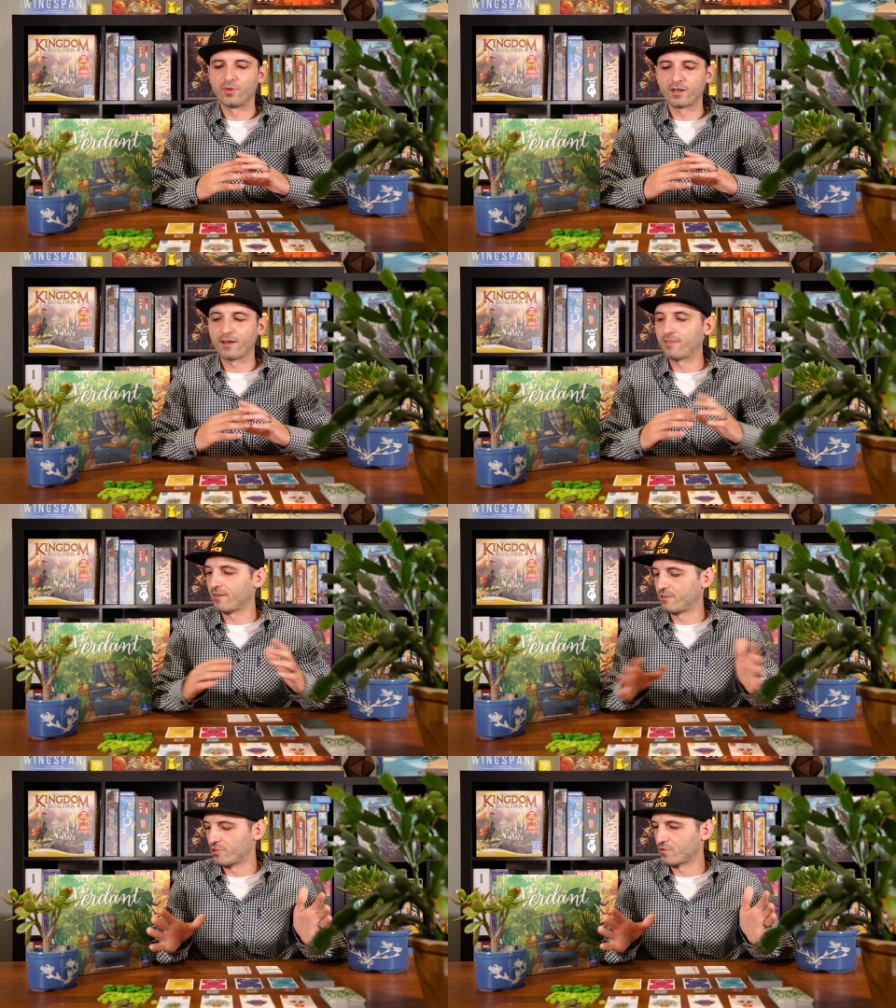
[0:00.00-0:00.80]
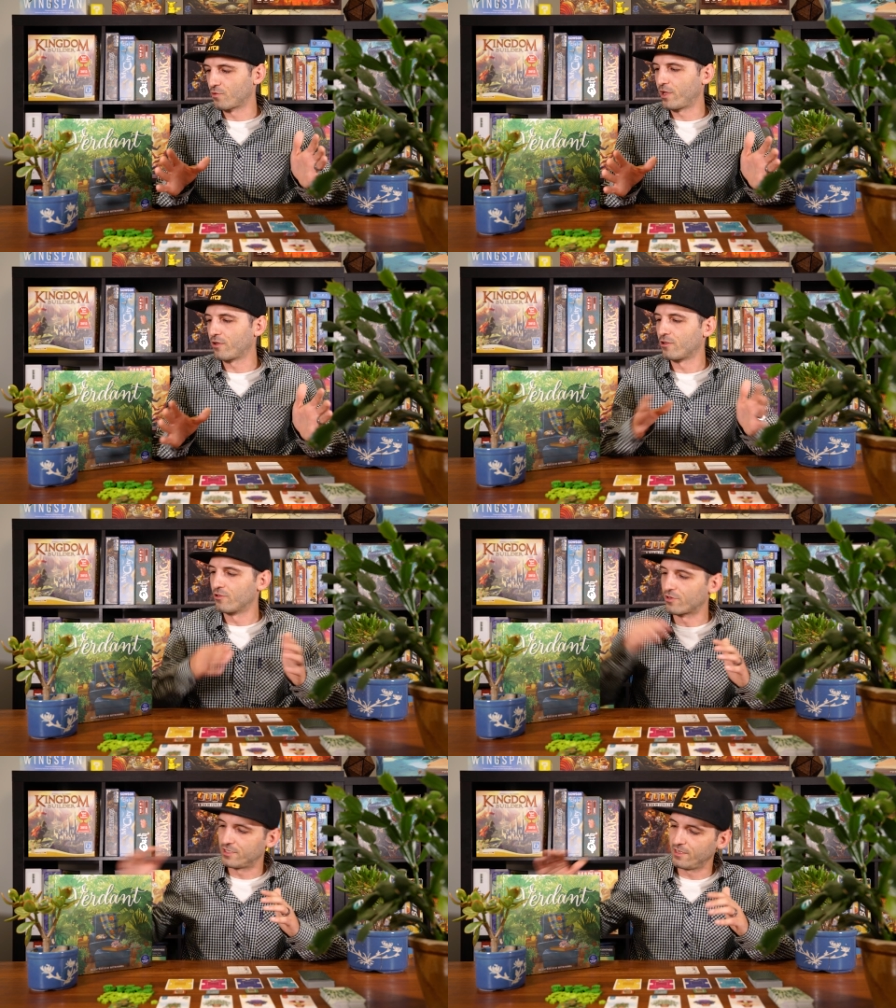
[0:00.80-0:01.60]
But I think just the way it all
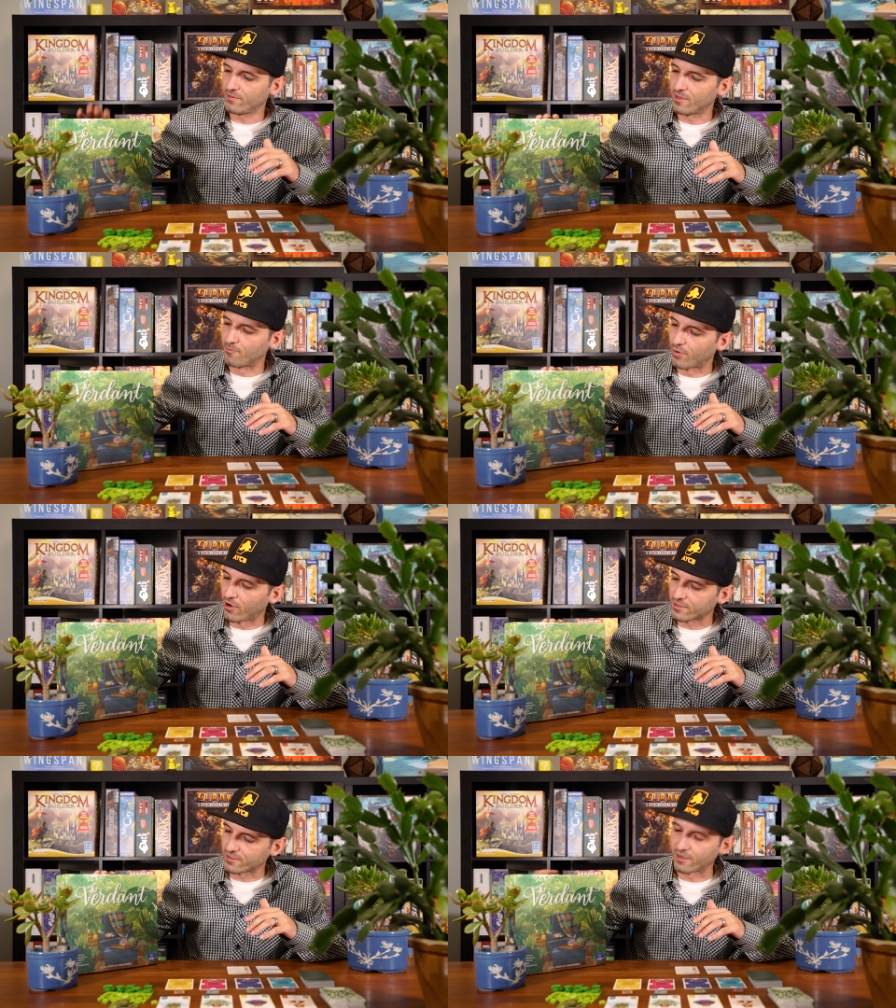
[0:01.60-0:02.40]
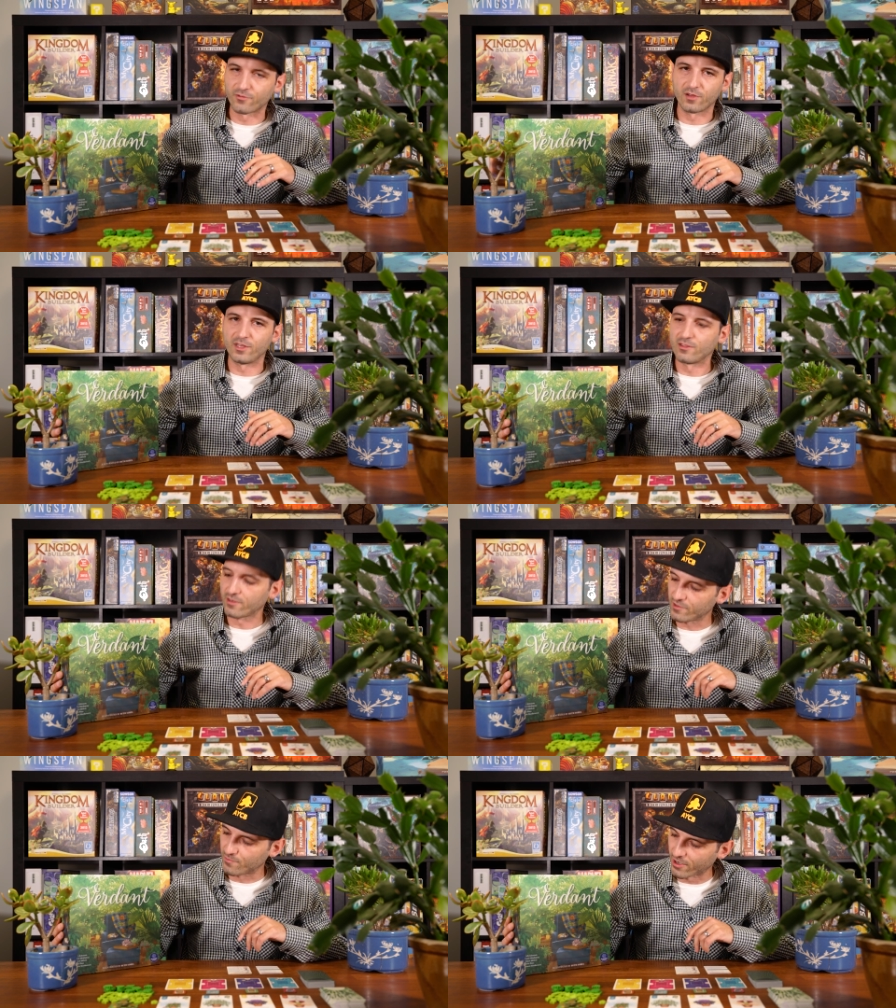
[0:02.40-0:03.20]
looks, even the box cover,
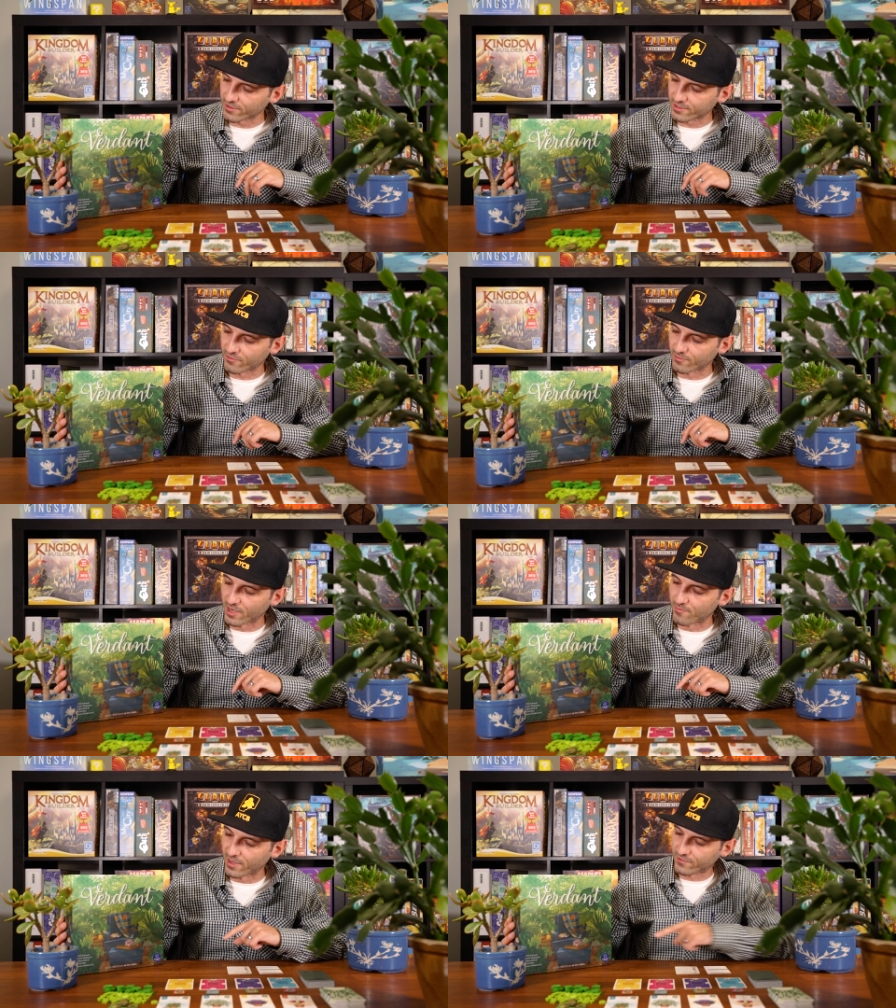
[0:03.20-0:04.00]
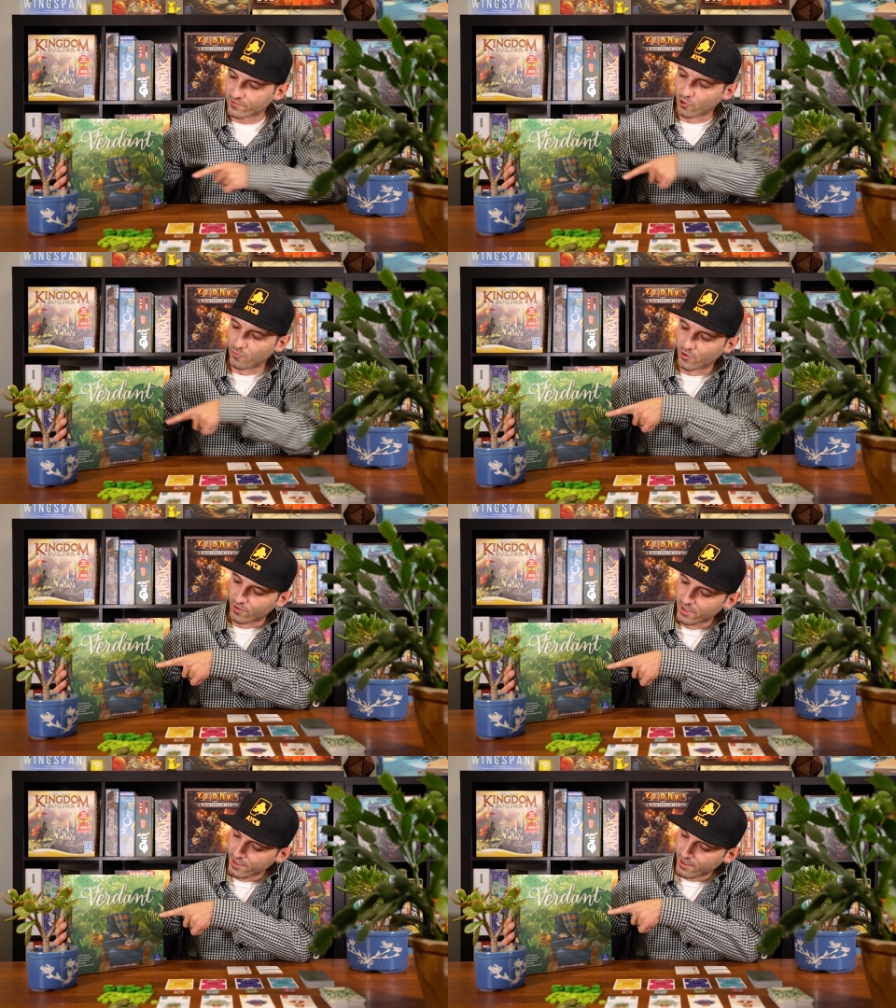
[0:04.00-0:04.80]
look at this box cover by Beth
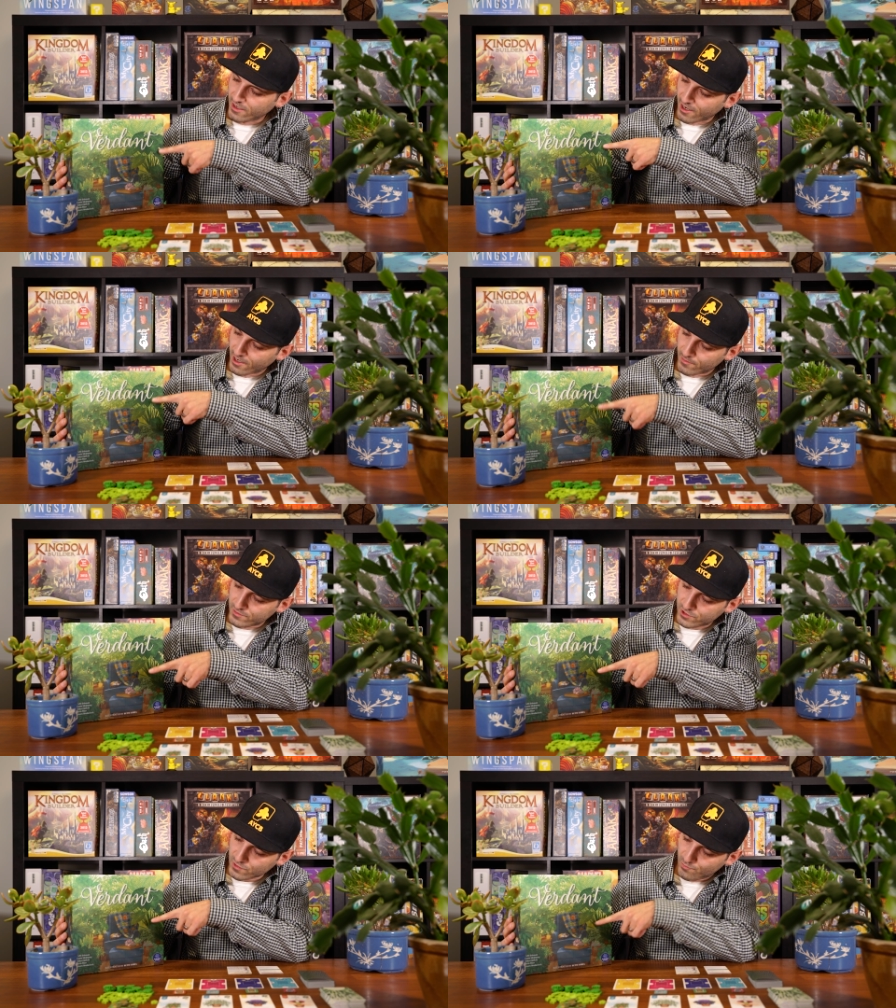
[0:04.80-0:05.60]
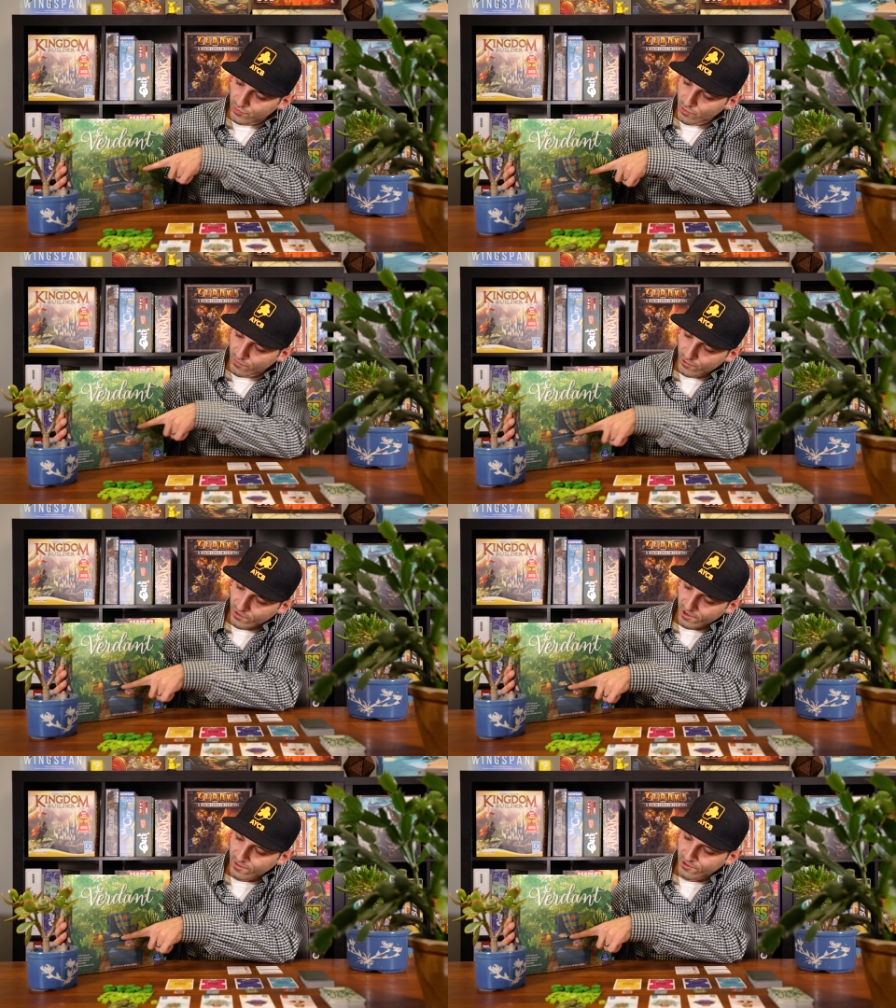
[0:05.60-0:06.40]
Sobel. Just beautiful.
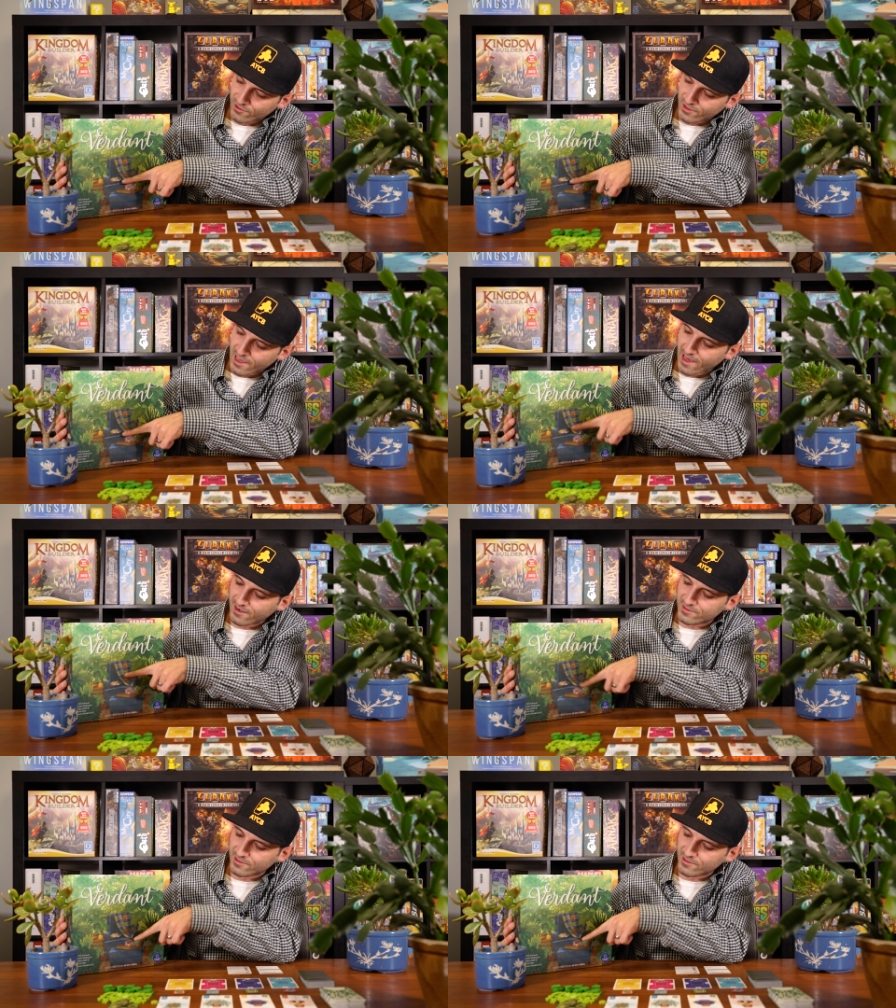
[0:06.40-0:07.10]
You got the little cat